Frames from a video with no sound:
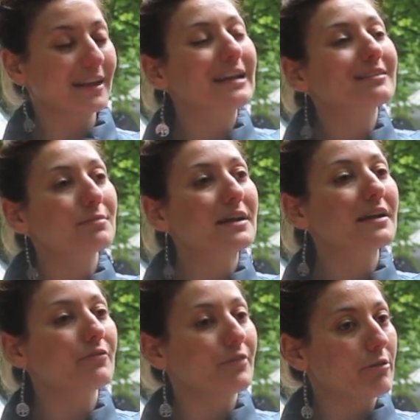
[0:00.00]
Like, let's
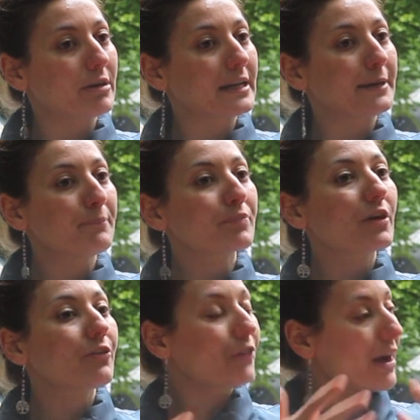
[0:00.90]
make it very
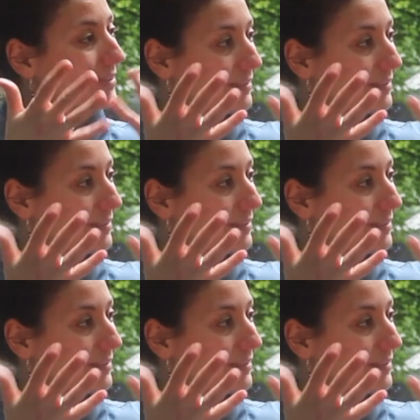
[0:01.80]
5